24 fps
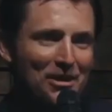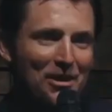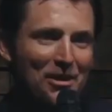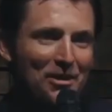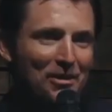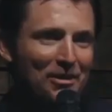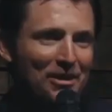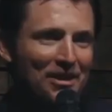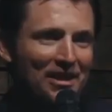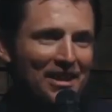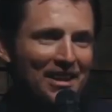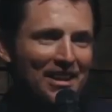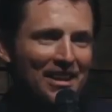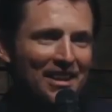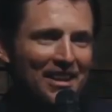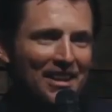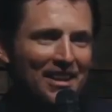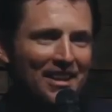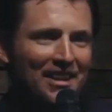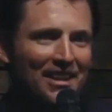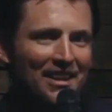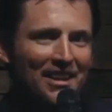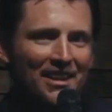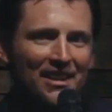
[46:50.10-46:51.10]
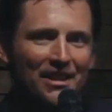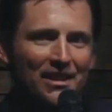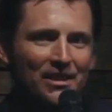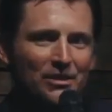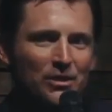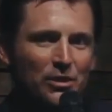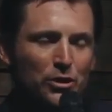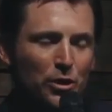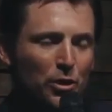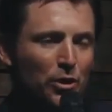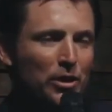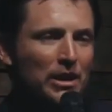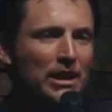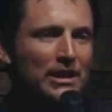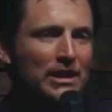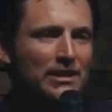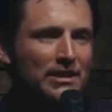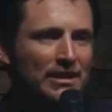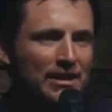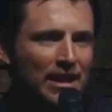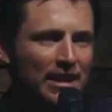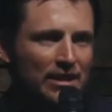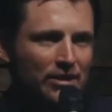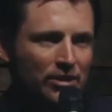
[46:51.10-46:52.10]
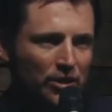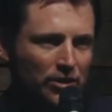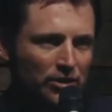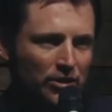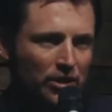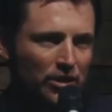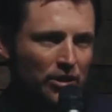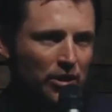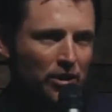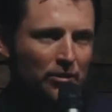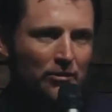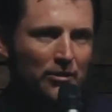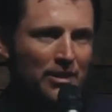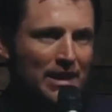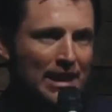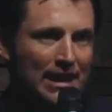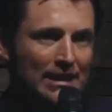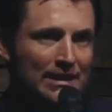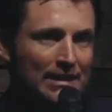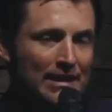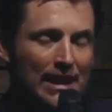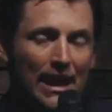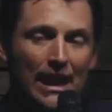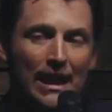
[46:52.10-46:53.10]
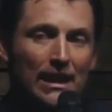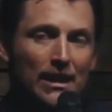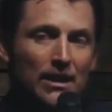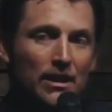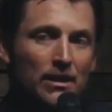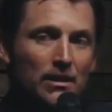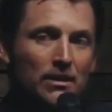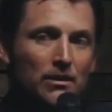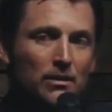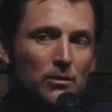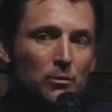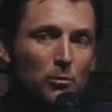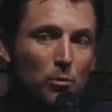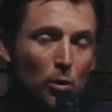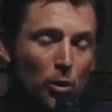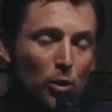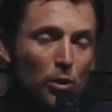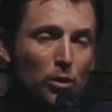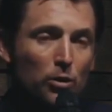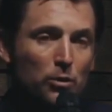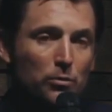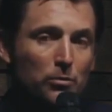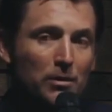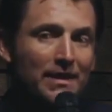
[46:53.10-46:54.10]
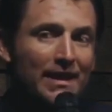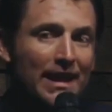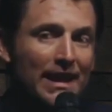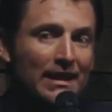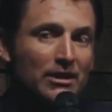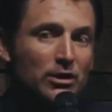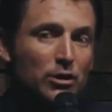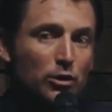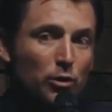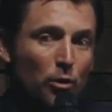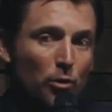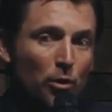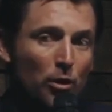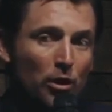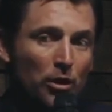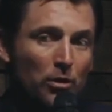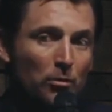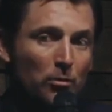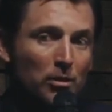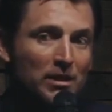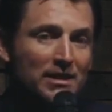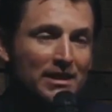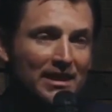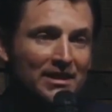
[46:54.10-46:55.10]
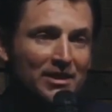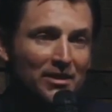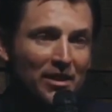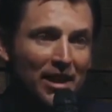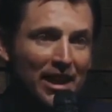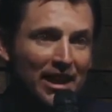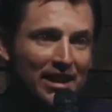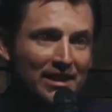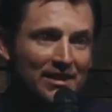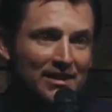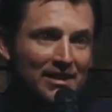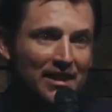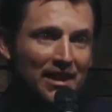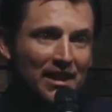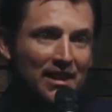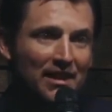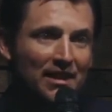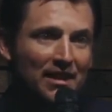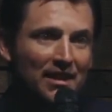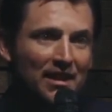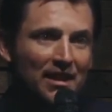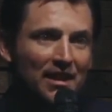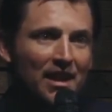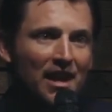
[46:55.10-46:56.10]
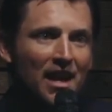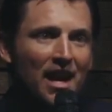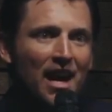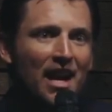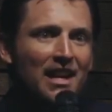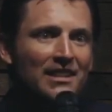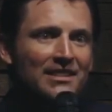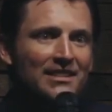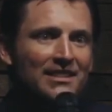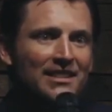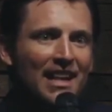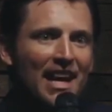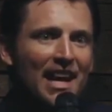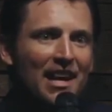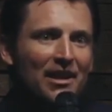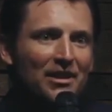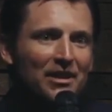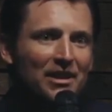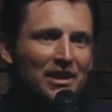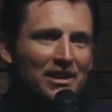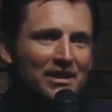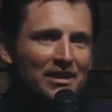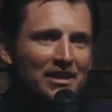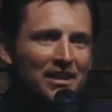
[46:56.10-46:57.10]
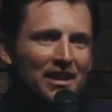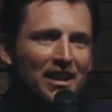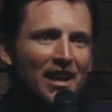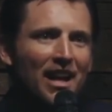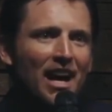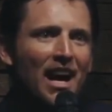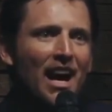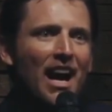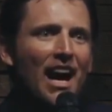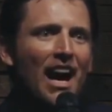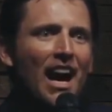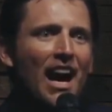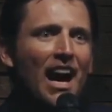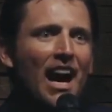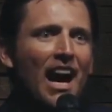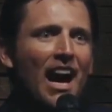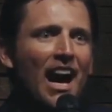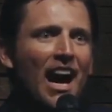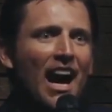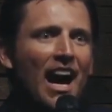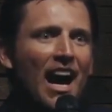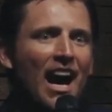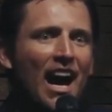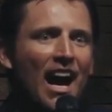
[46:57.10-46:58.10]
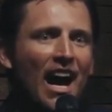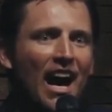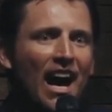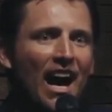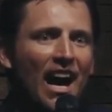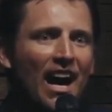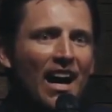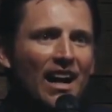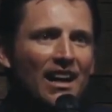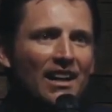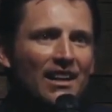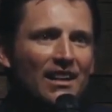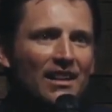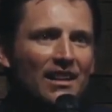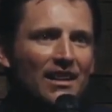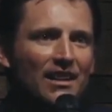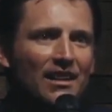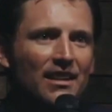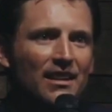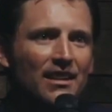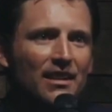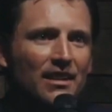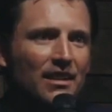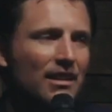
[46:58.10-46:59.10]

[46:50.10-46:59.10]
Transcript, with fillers: dude. Julius Caesar took over the entire world with a sword. What's his legacy? A salad. Ha ha ha.